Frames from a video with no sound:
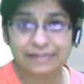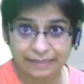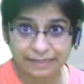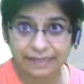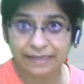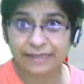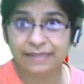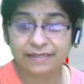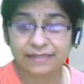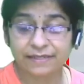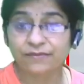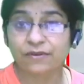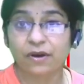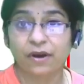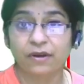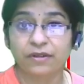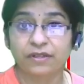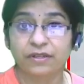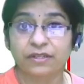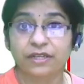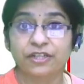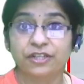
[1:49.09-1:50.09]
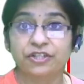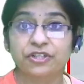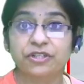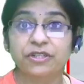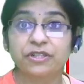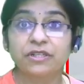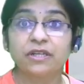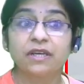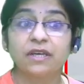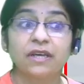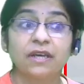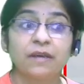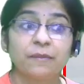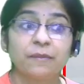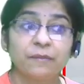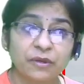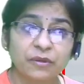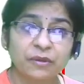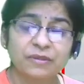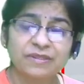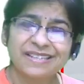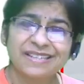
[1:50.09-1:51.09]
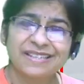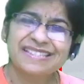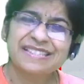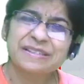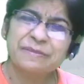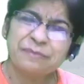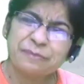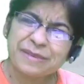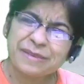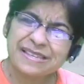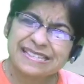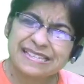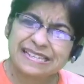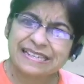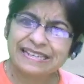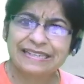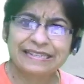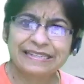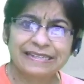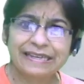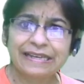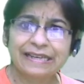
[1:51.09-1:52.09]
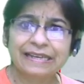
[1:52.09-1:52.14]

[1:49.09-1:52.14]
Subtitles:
a negative connotation because it's misleading.